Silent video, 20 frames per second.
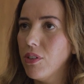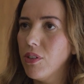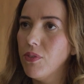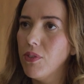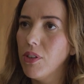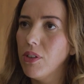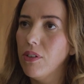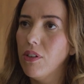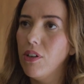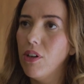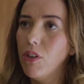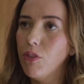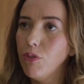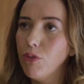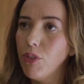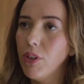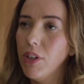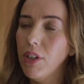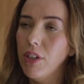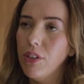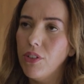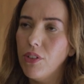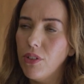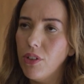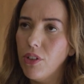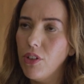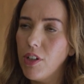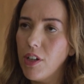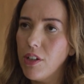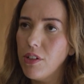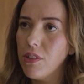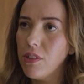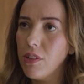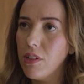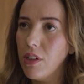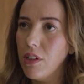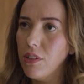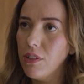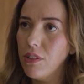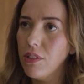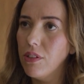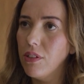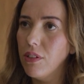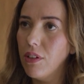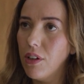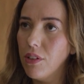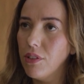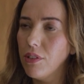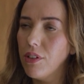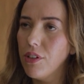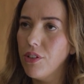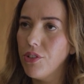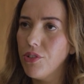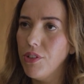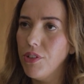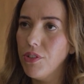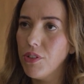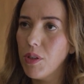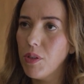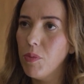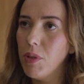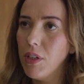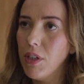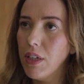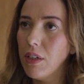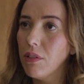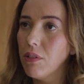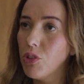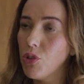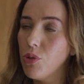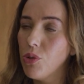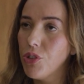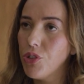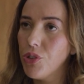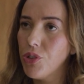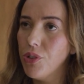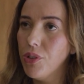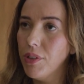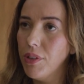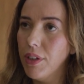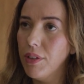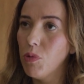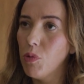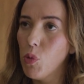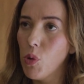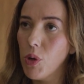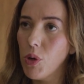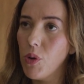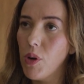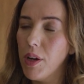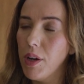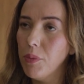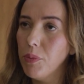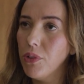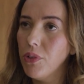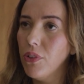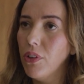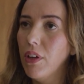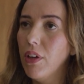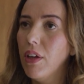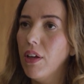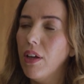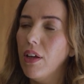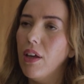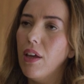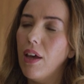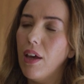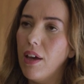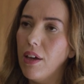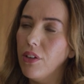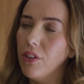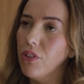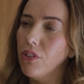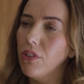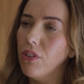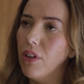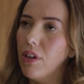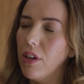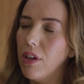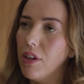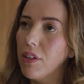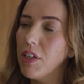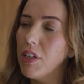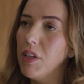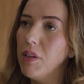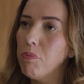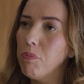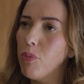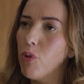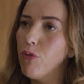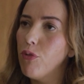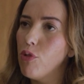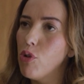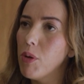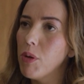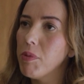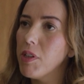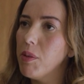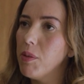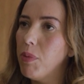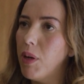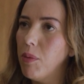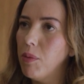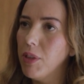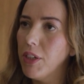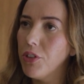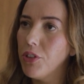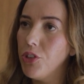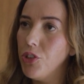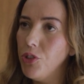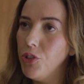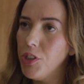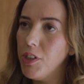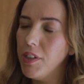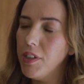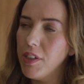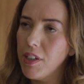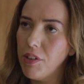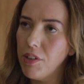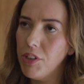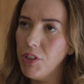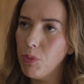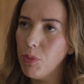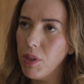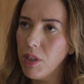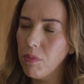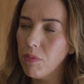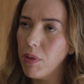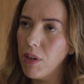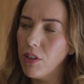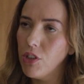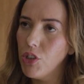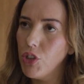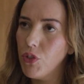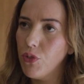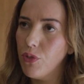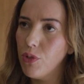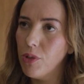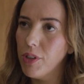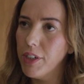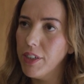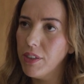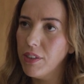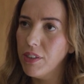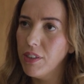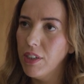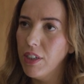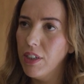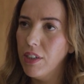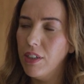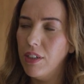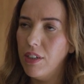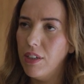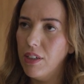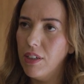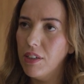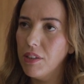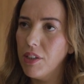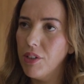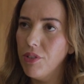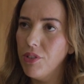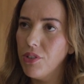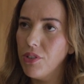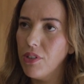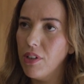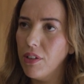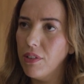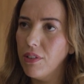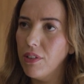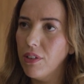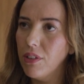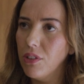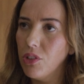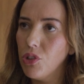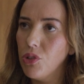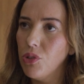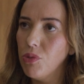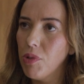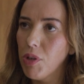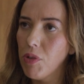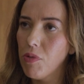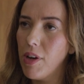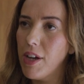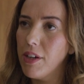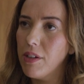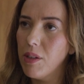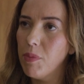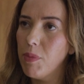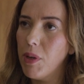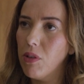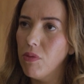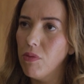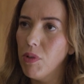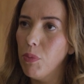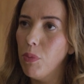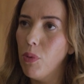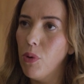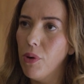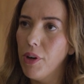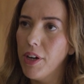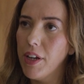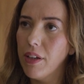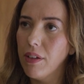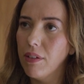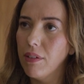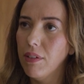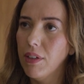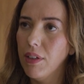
of the United States and other countries committing torture and war crimes. And he performed a public duty, and now he's being punished for it. There is nothing to regret about reporting